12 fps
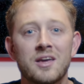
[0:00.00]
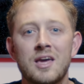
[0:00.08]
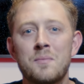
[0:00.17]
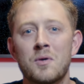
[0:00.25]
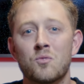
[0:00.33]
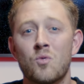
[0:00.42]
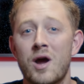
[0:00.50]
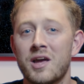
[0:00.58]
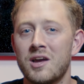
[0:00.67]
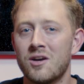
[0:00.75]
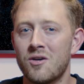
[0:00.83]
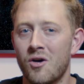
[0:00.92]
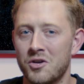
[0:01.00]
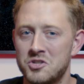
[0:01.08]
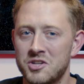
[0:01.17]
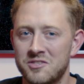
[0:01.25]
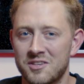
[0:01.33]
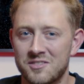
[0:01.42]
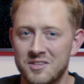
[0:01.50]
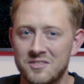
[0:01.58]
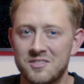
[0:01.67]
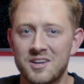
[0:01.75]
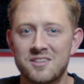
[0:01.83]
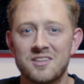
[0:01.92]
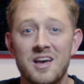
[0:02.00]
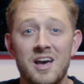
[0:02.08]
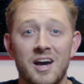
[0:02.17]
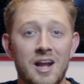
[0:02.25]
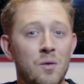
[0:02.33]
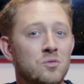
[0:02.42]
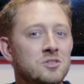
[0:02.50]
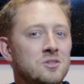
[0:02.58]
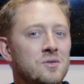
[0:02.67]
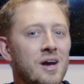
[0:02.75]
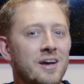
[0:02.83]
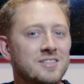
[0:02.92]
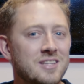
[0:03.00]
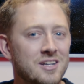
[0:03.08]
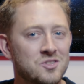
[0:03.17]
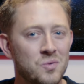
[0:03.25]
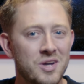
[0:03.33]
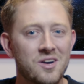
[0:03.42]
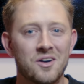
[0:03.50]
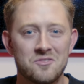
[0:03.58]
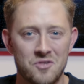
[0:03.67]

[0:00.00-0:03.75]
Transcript: Keep it right here on G66, and I will see you guys next week on